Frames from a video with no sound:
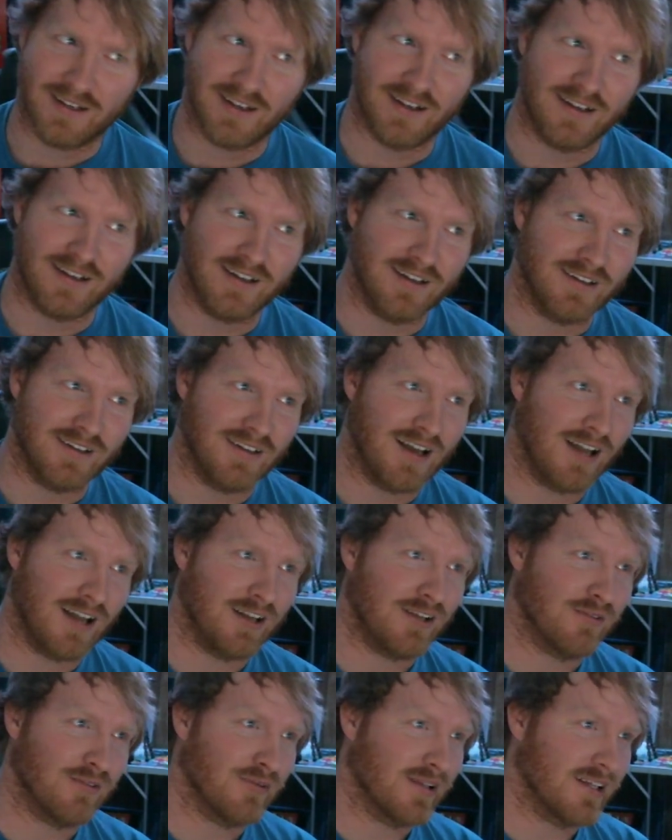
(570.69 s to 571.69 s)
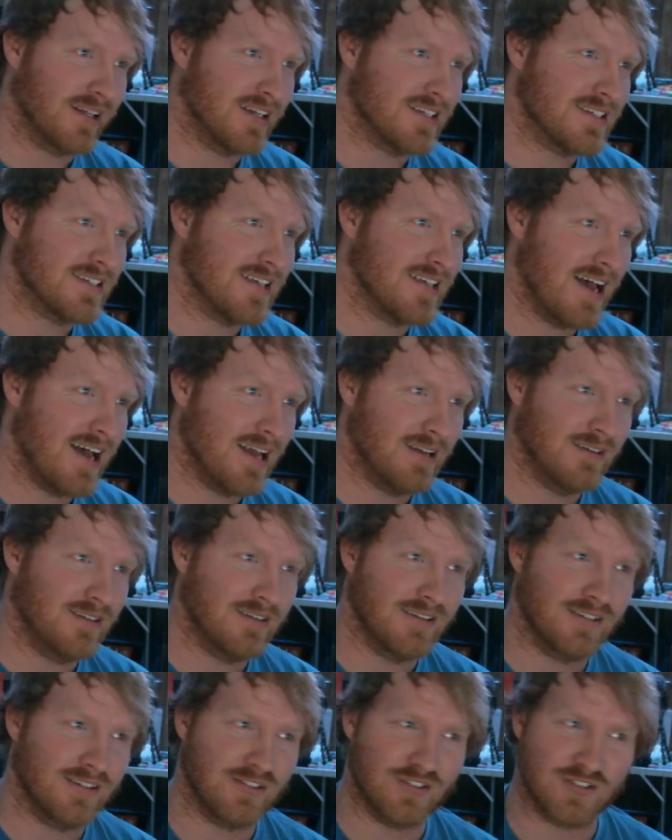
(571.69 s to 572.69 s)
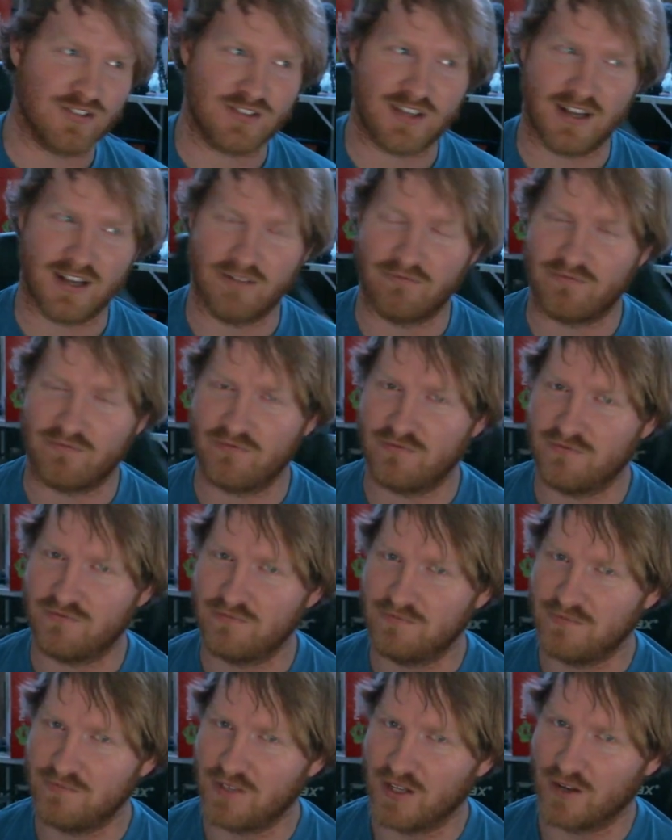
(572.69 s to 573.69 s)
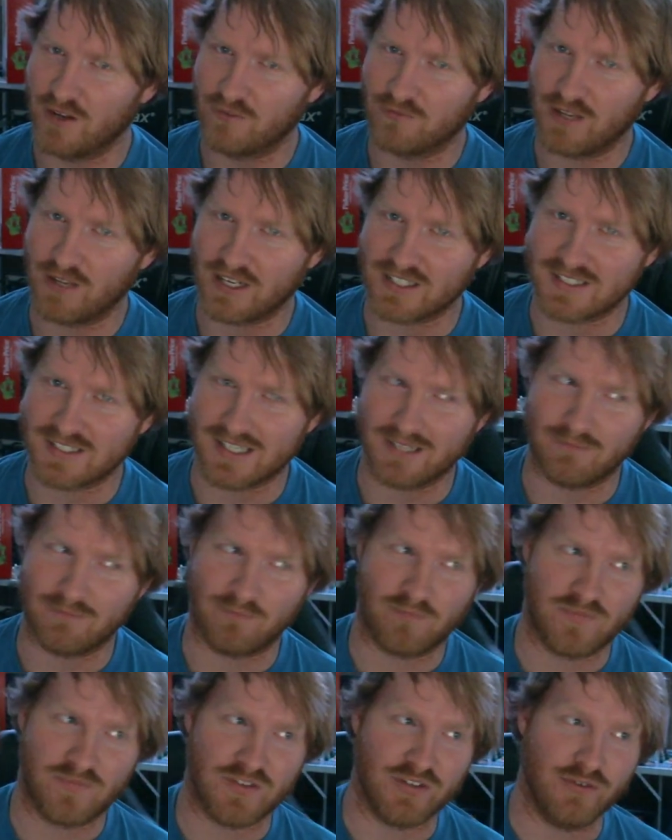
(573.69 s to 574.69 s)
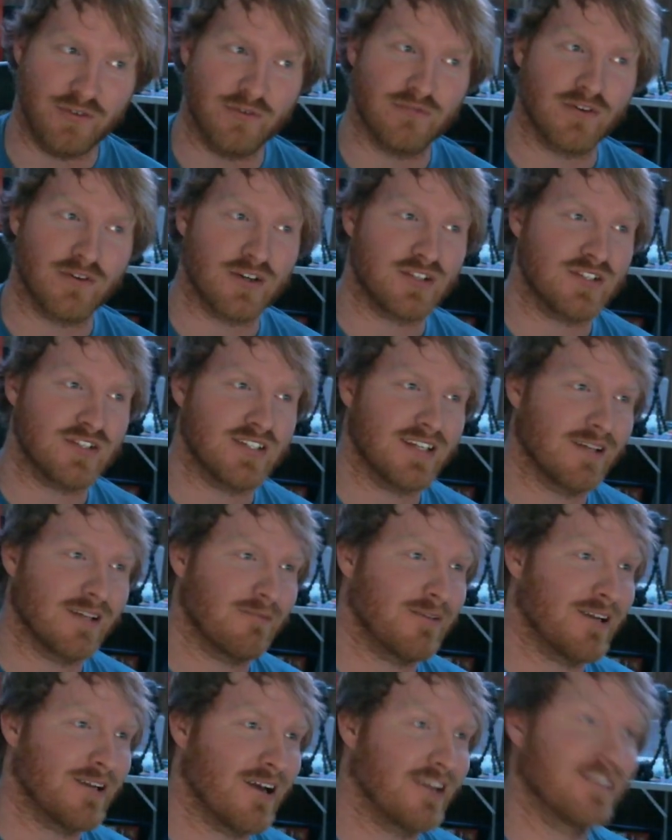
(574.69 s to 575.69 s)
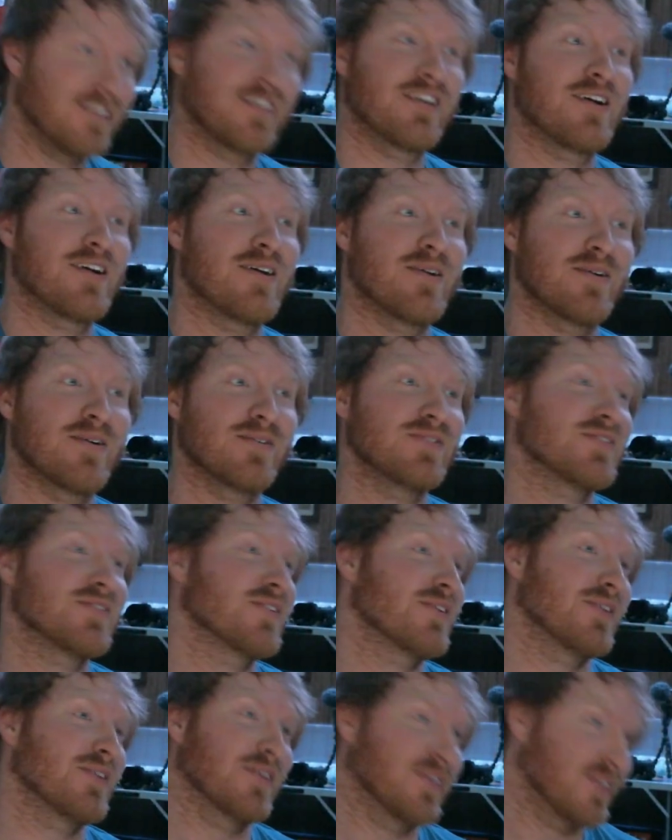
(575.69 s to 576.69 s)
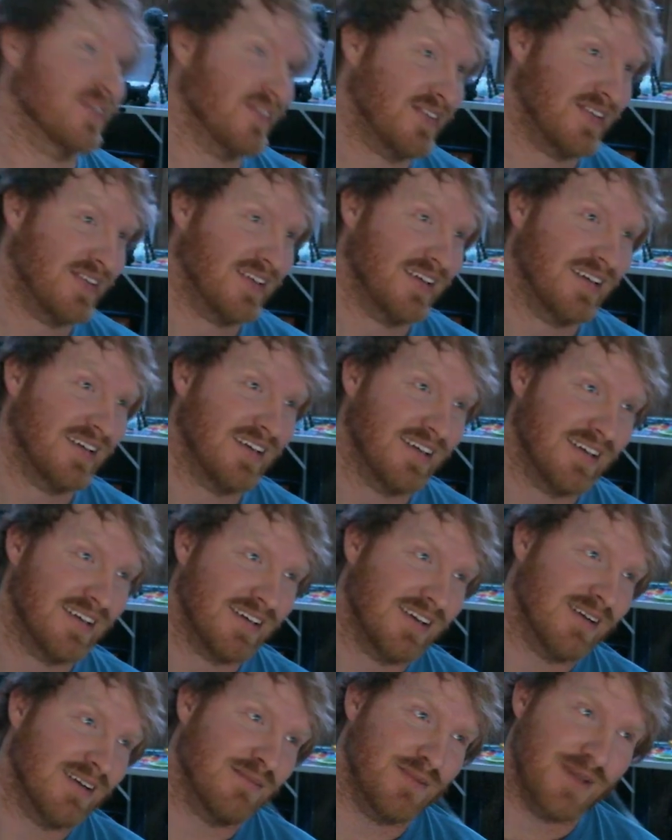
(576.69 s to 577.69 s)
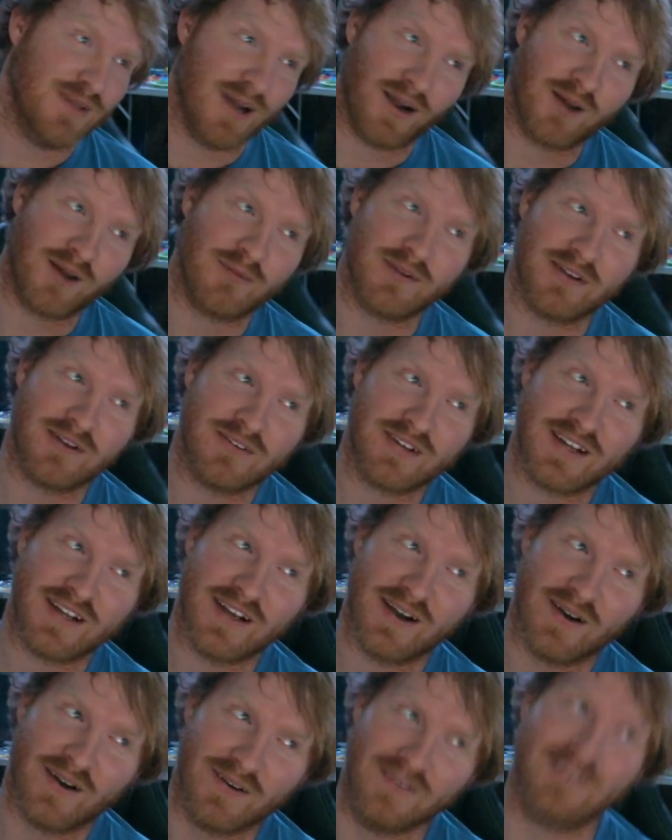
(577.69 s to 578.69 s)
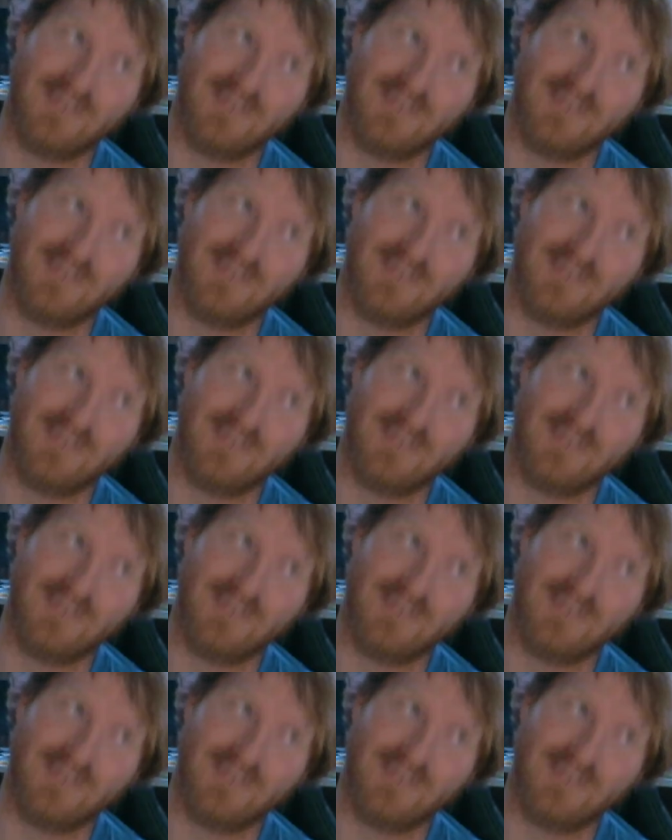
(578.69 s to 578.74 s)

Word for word: Uh, I didn't really decide. It just kind of, you know, like I said, universe is telling me not to go, so I'm not gonna be able to go.